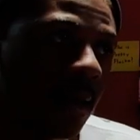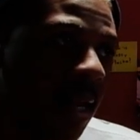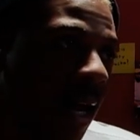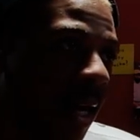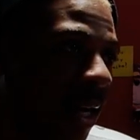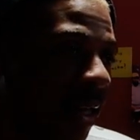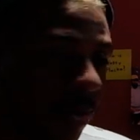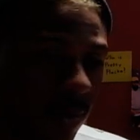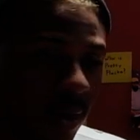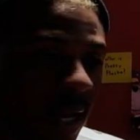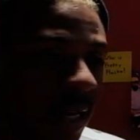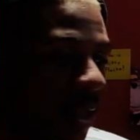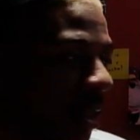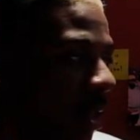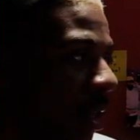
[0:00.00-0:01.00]
and I got the
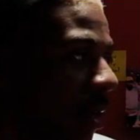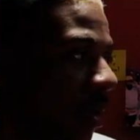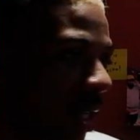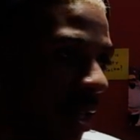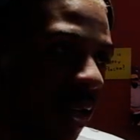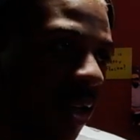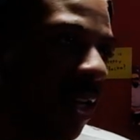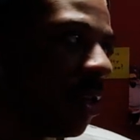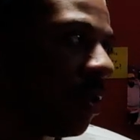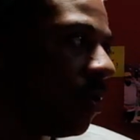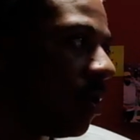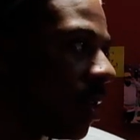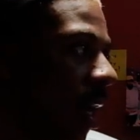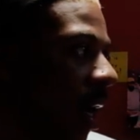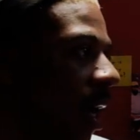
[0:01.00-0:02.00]
relationships, either to get you
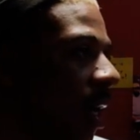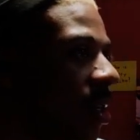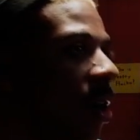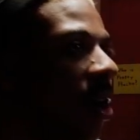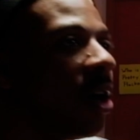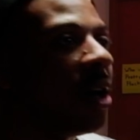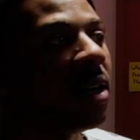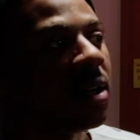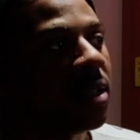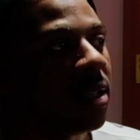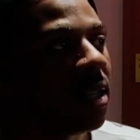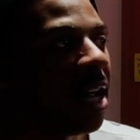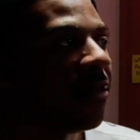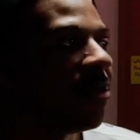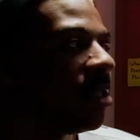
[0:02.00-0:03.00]
signed or
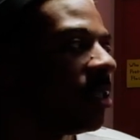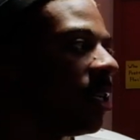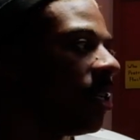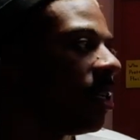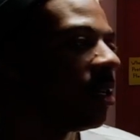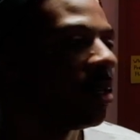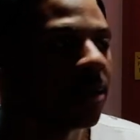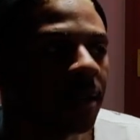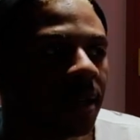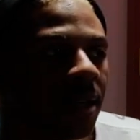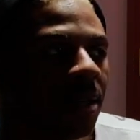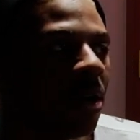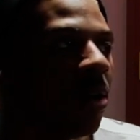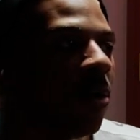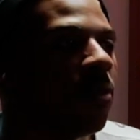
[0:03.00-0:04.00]
leverage it,
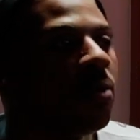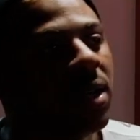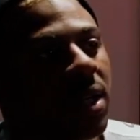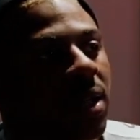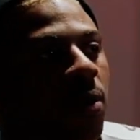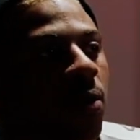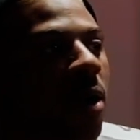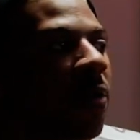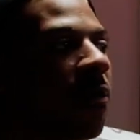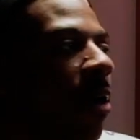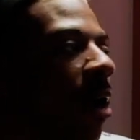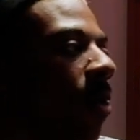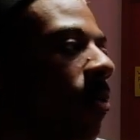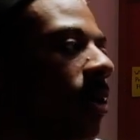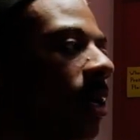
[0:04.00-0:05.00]
with whoever
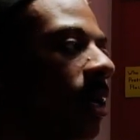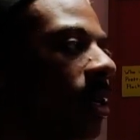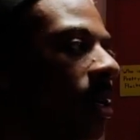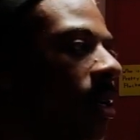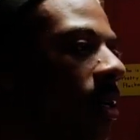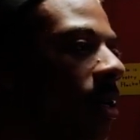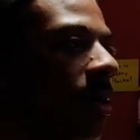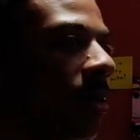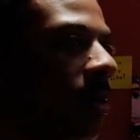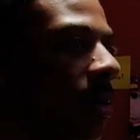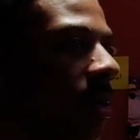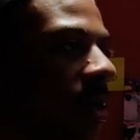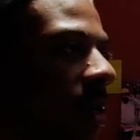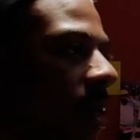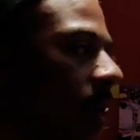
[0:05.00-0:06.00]
I'm with.
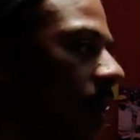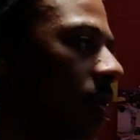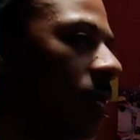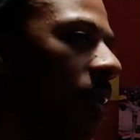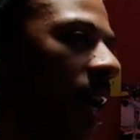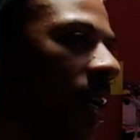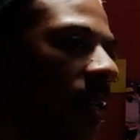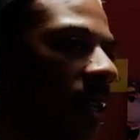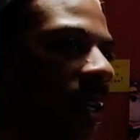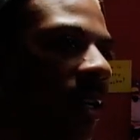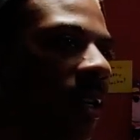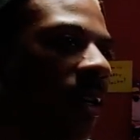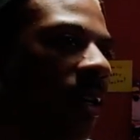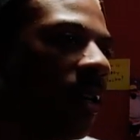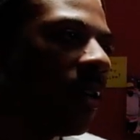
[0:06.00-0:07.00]
Because you got to think,
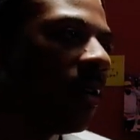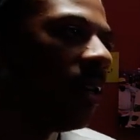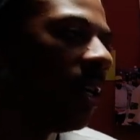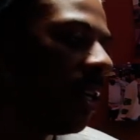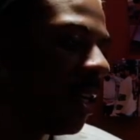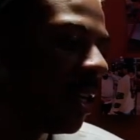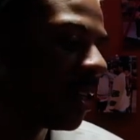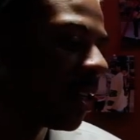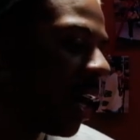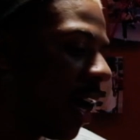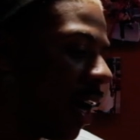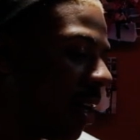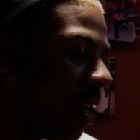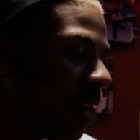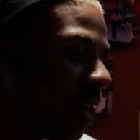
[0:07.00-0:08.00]
Diddy just got...